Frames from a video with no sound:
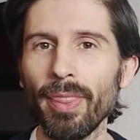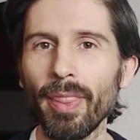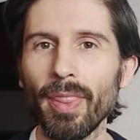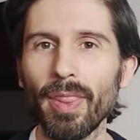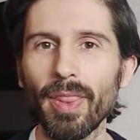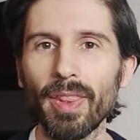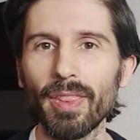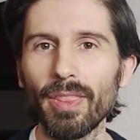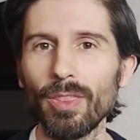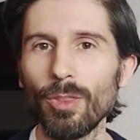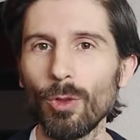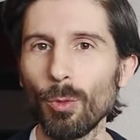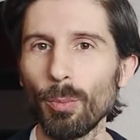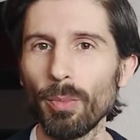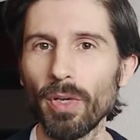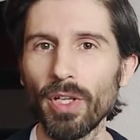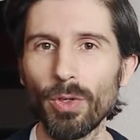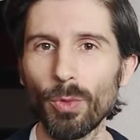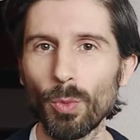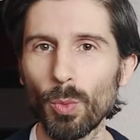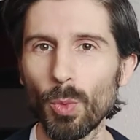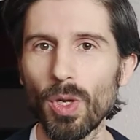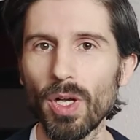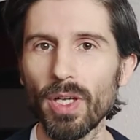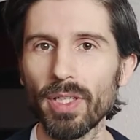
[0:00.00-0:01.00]
no
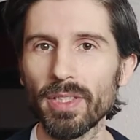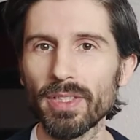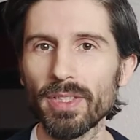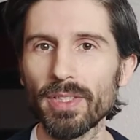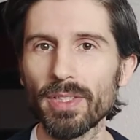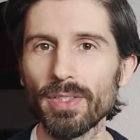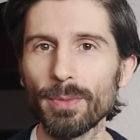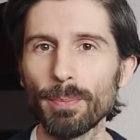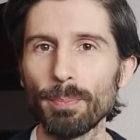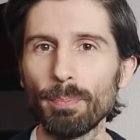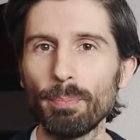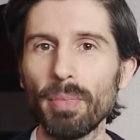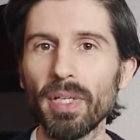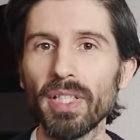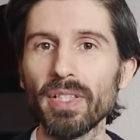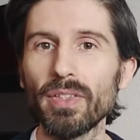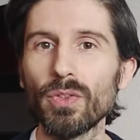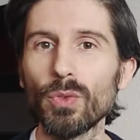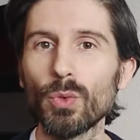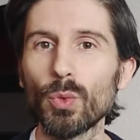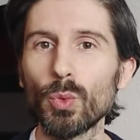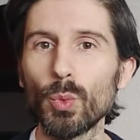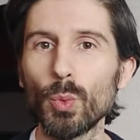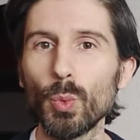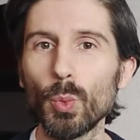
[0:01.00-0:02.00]
matter what,
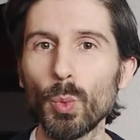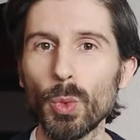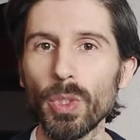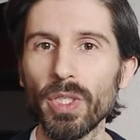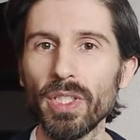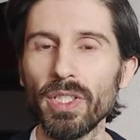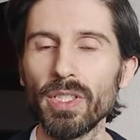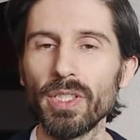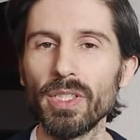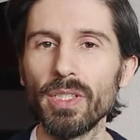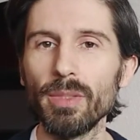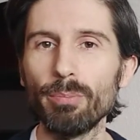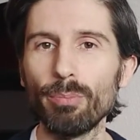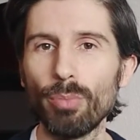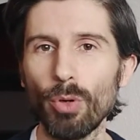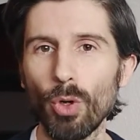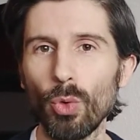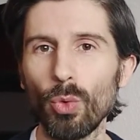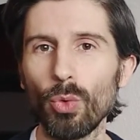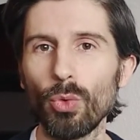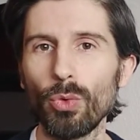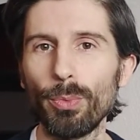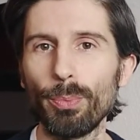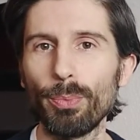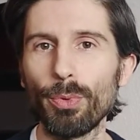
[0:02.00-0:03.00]
but we
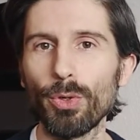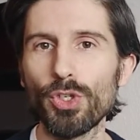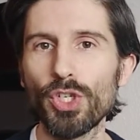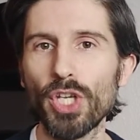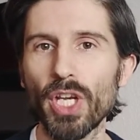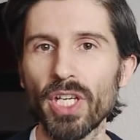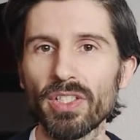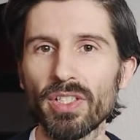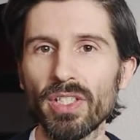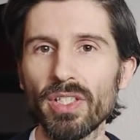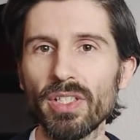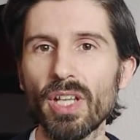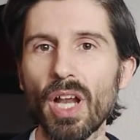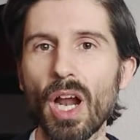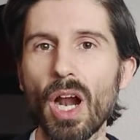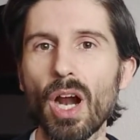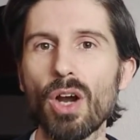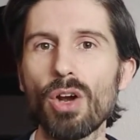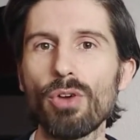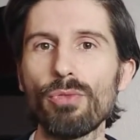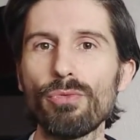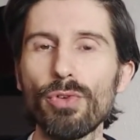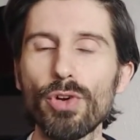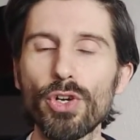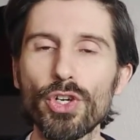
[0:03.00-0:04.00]
both projected
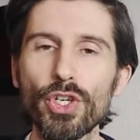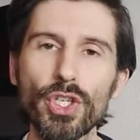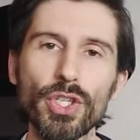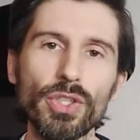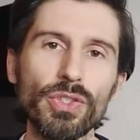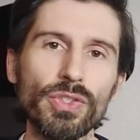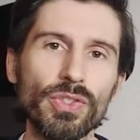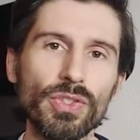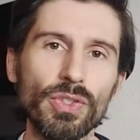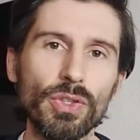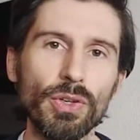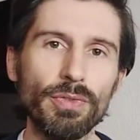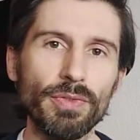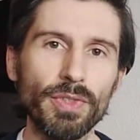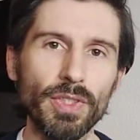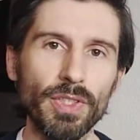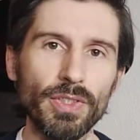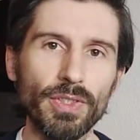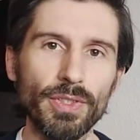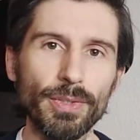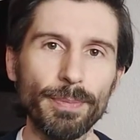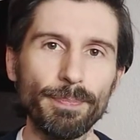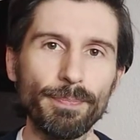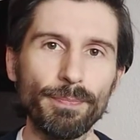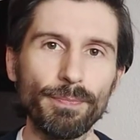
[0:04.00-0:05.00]
our versions of
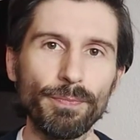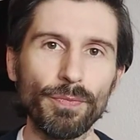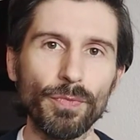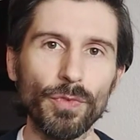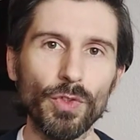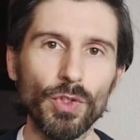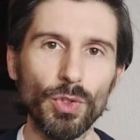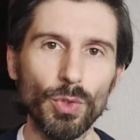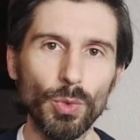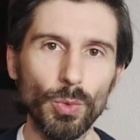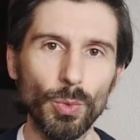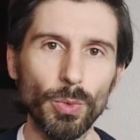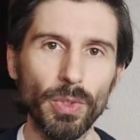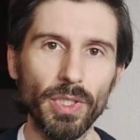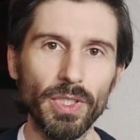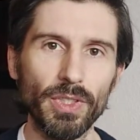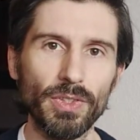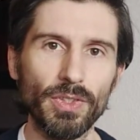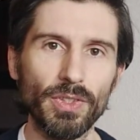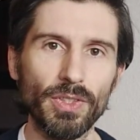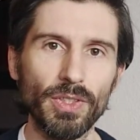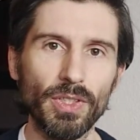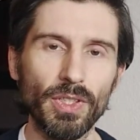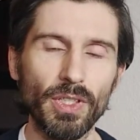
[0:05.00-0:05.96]
it to it.